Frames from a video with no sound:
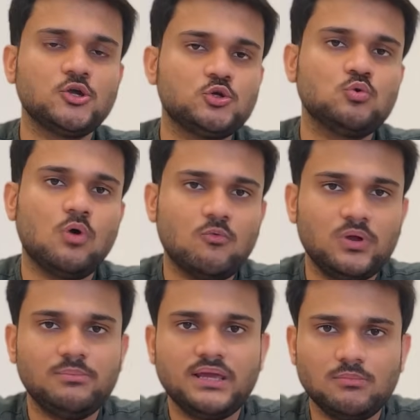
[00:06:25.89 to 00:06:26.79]
you
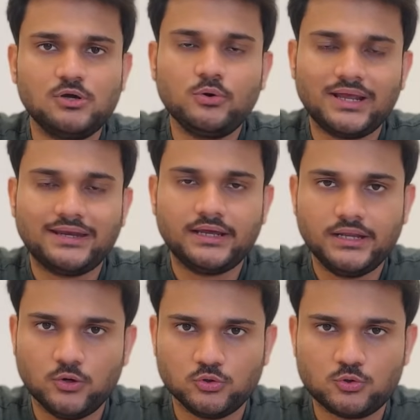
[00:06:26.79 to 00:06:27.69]
will be able to technically
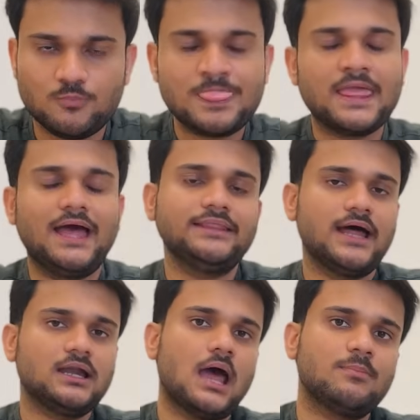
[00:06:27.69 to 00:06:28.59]
go through and
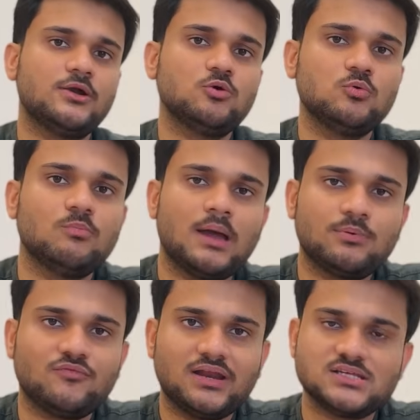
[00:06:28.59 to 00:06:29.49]
that happened to my
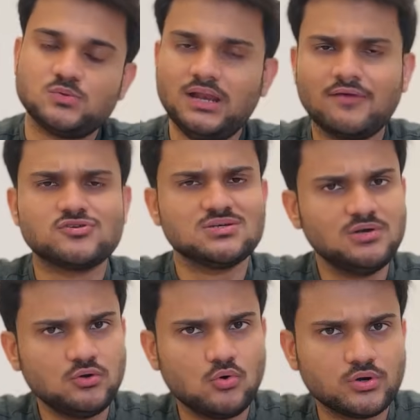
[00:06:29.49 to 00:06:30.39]
profile as well. I was able
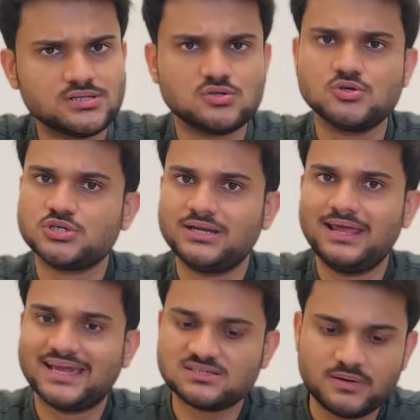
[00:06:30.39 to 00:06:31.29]
to code the solution,
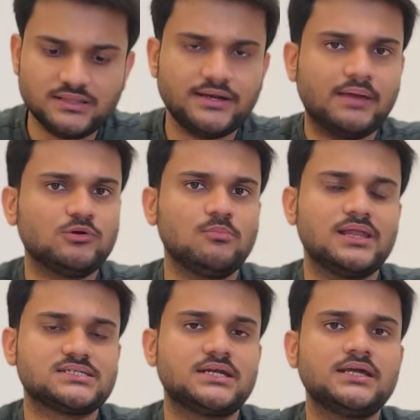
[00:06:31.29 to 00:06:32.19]
explain the time
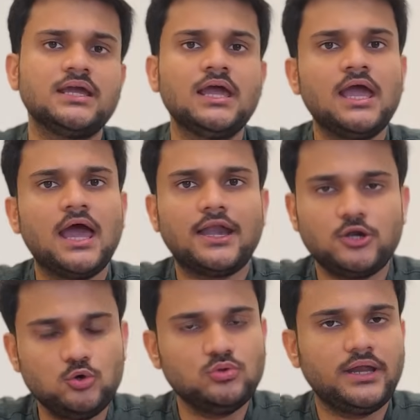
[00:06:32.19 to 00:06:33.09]
complexity and
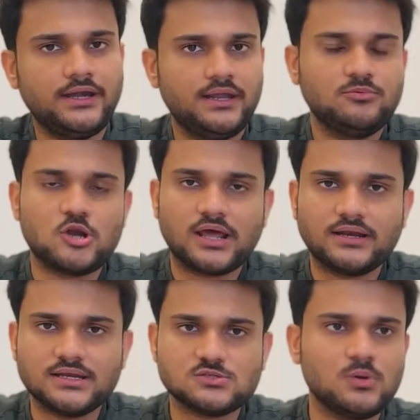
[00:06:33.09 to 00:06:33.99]
do the in-depth dry
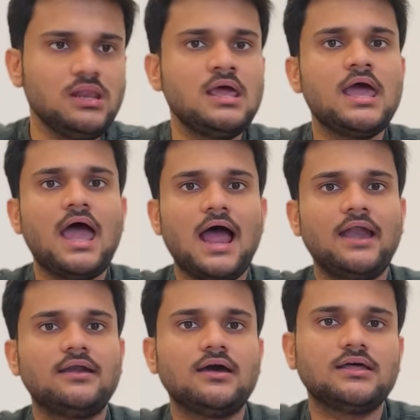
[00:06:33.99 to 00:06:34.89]
run as well
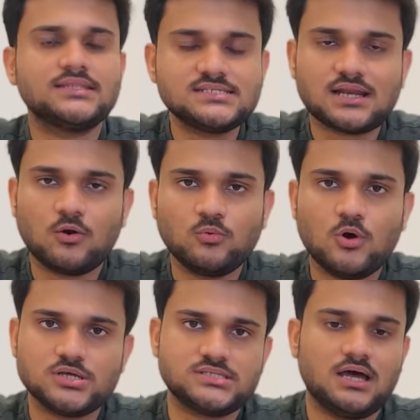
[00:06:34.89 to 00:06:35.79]
and this round
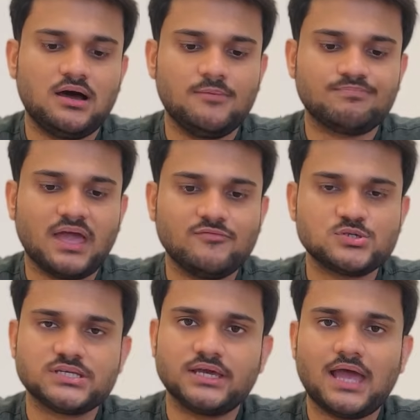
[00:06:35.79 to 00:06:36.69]
was um, I would
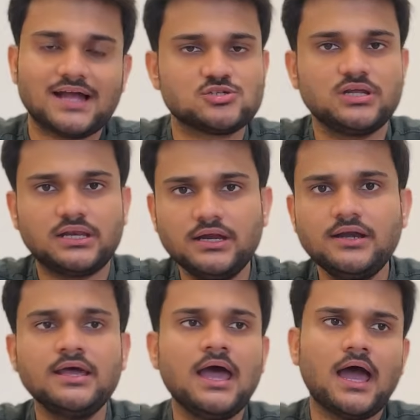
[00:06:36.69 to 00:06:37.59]
say actually
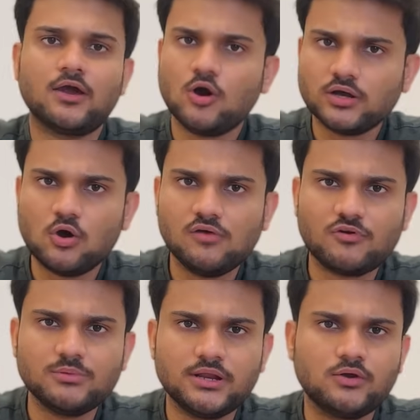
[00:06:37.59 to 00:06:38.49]
cleared. I got a call
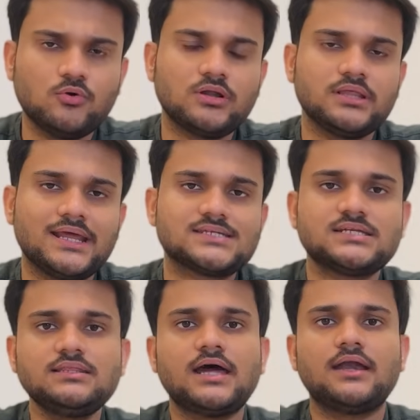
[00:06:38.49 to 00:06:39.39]
from the recruiter the next
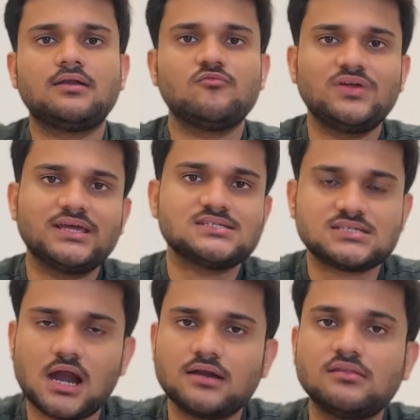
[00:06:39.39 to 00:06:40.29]
day that we can
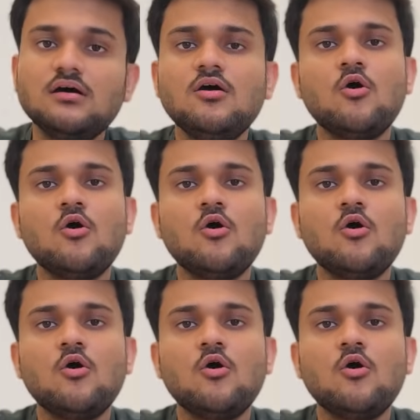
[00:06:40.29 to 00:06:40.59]
start the